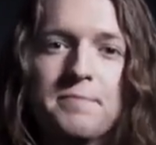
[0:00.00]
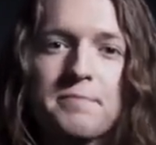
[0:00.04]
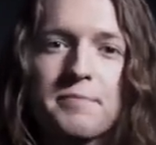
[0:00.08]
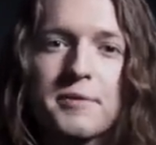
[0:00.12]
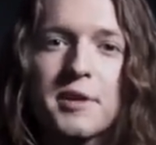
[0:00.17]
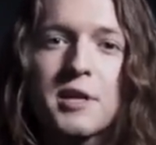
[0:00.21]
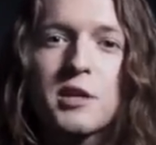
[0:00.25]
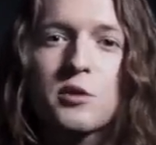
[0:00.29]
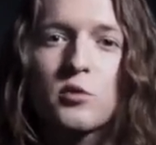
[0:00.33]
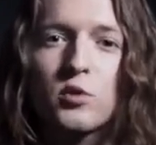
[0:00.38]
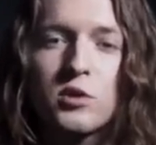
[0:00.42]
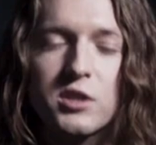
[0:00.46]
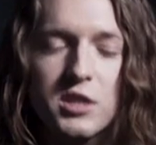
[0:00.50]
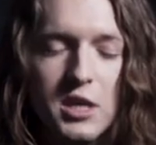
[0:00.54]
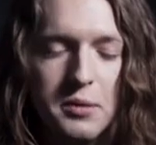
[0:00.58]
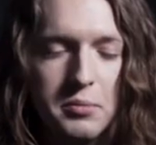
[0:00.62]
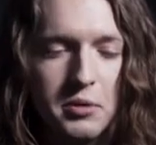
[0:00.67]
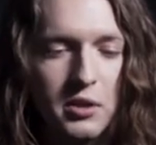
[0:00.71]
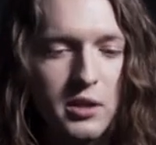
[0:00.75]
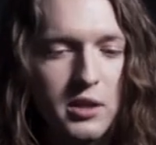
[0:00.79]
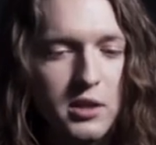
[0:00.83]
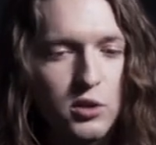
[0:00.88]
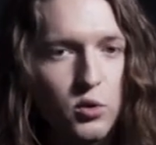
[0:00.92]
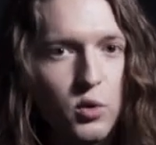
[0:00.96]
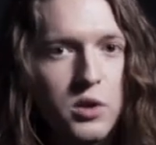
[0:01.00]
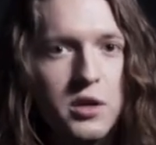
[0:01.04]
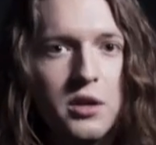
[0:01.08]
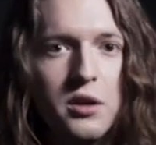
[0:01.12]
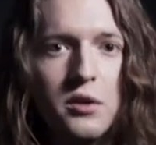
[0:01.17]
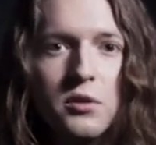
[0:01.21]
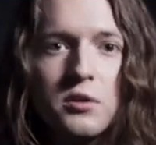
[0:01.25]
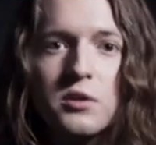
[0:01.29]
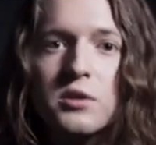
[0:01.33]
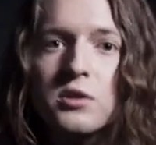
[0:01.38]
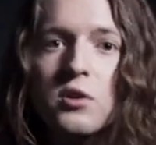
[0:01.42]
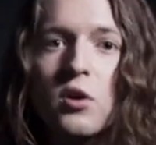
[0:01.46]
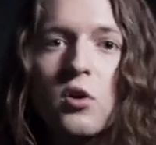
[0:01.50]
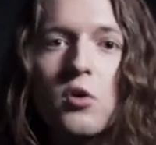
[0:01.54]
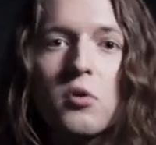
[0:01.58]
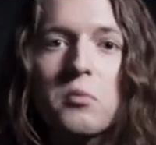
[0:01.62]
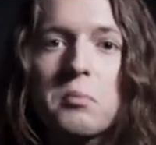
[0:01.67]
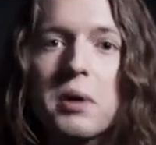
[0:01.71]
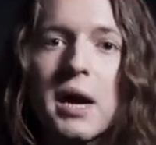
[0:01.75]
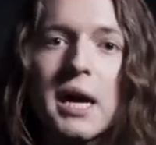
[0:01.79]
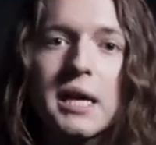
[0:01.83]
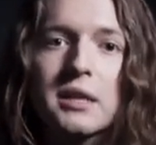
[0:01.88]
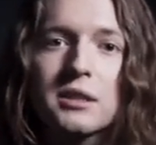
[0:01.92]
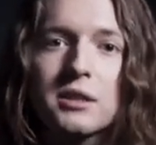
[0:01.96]
These were typically 20 or so
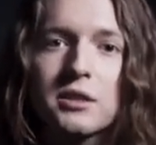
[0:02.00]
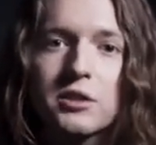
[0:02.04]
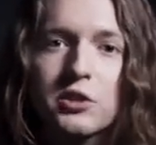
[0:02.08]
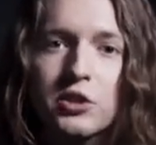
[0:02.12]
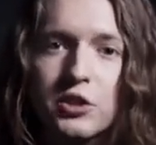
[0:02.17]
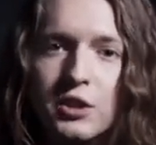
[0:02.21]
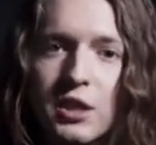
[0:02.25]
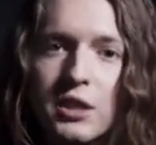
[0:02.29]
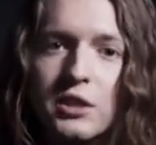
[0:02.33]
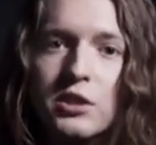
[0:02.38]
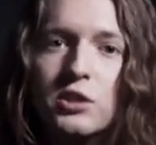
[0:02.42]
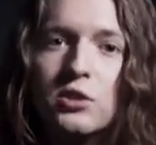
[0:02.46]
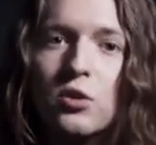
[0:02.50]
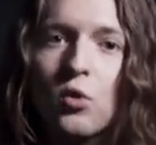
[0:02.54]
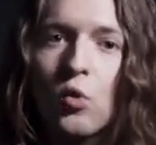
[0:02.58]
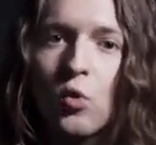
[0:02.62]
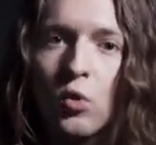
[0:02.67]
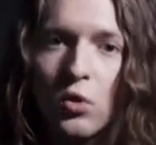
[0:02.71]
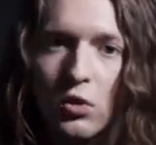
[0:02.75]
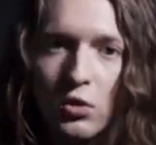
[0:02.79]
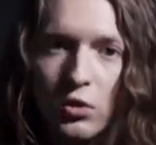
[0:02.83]
pages stitched or